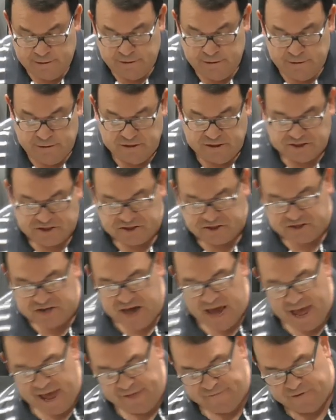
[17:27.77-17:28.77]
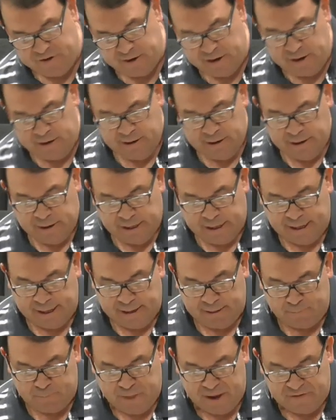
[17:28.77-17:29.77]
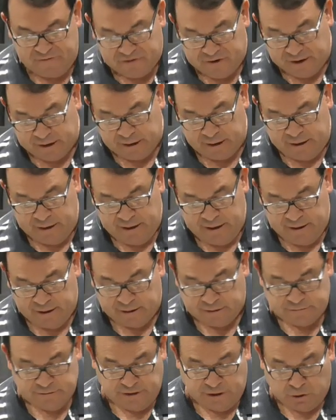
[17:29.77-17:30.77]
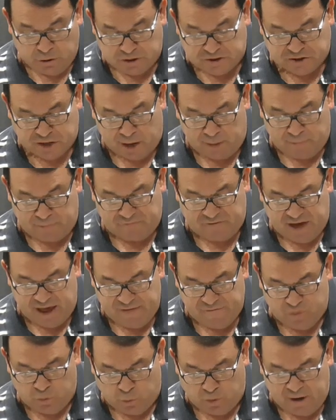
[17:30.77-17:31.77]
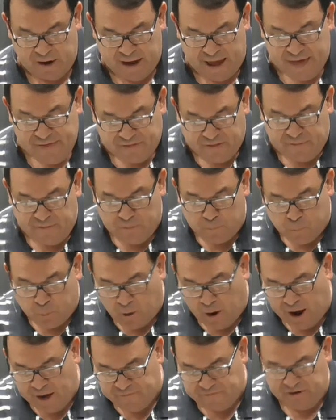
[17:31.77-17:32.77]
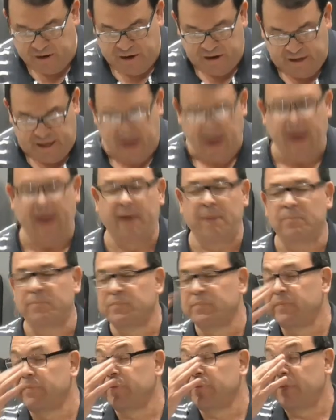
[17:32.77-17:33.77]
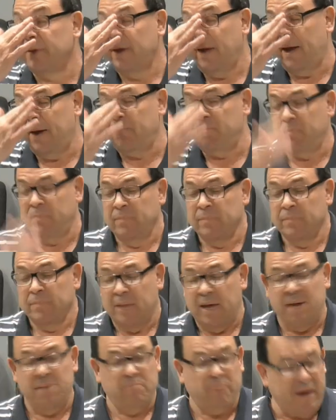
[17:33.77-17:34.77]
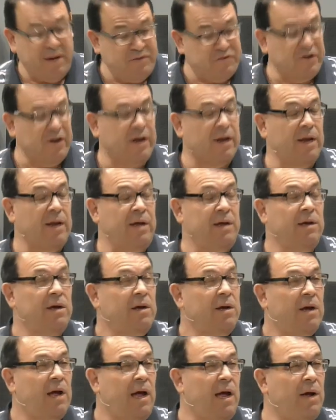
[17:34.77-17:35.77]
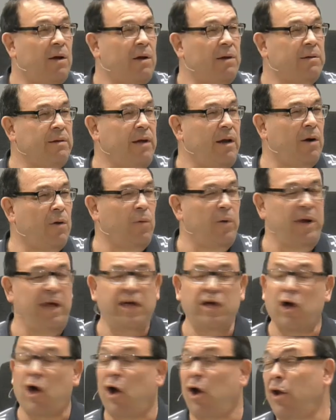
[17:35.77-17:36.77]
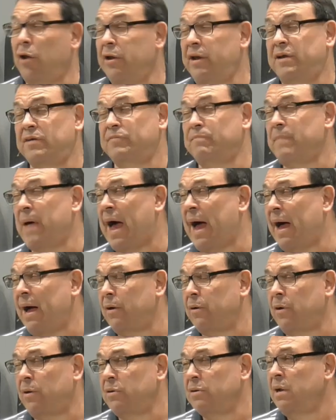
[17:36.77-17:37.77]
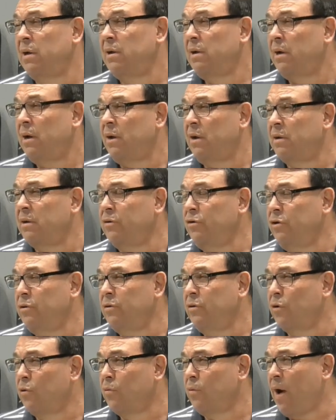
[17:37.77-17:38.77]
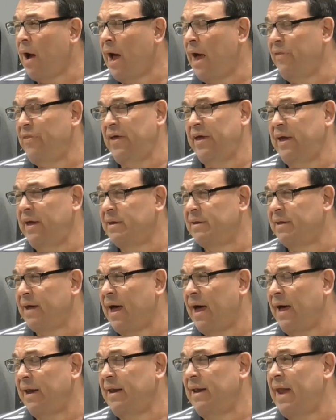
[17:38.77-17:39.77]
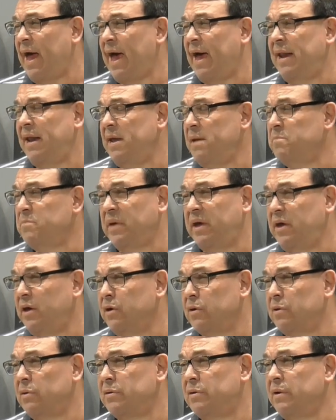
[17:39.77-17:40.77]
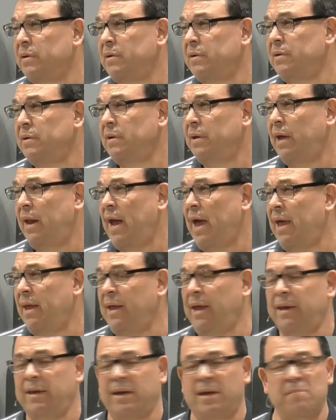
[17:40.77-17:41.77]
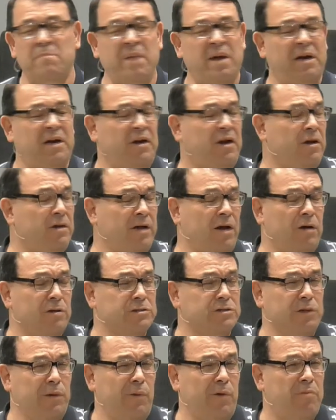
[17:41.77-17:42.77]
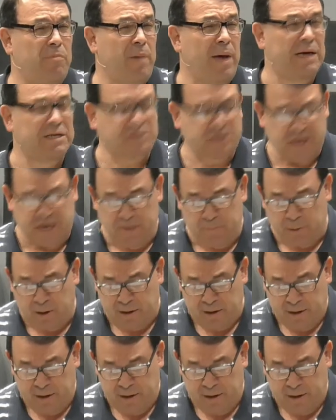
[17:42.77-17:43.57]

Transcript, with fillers: This is David, a Psalm of David when Nathan the prophet had came, and basically... when he called him out on Uriah the Hittite and had him killed and committed adultery with Bathsheba,